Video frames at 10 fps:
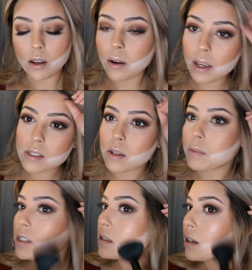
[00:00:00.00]
Okay, so I'm
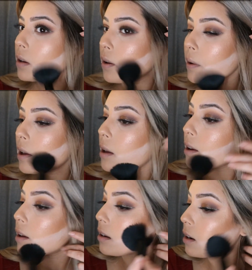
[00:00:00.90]
just going to go
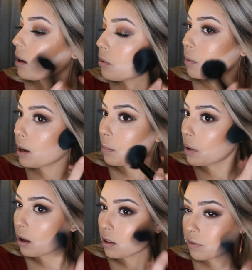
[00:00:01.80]
ahead and now
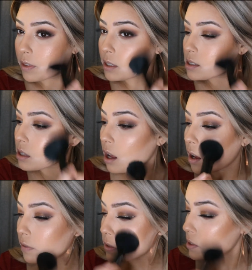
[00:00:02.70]
wipe all of this
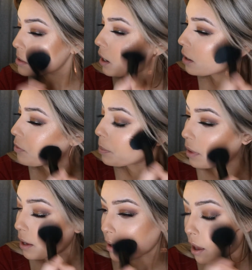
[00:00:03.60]
off. Just kind of
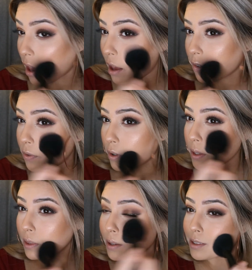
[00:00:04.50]
blend
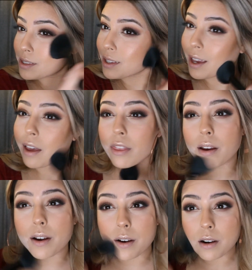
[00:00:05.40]
everything
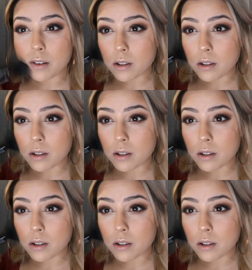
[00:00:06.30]
together.